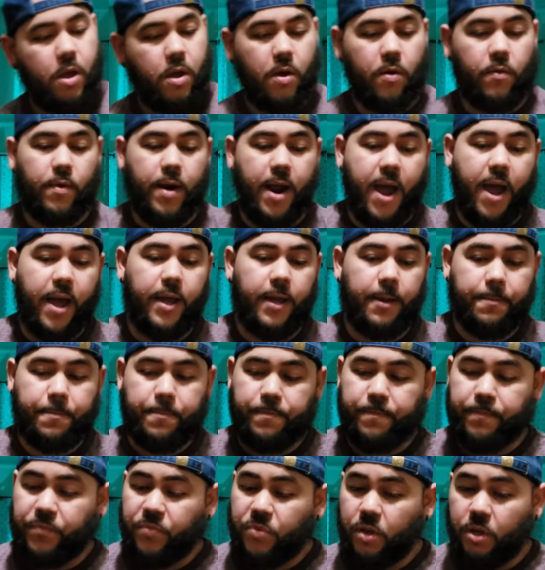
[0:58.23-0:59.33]
All right.
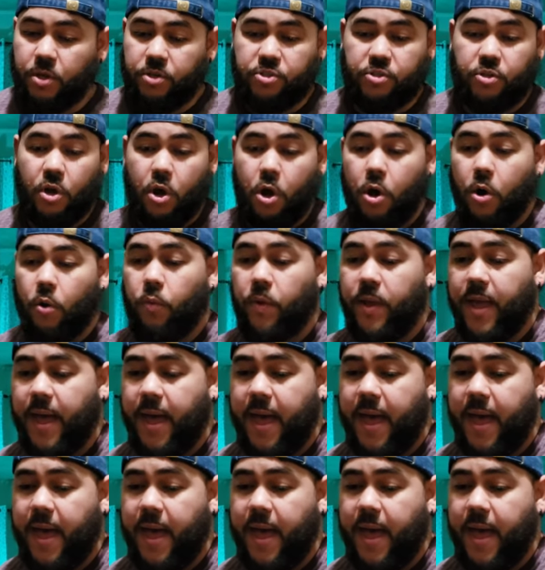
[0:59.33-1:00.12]
So we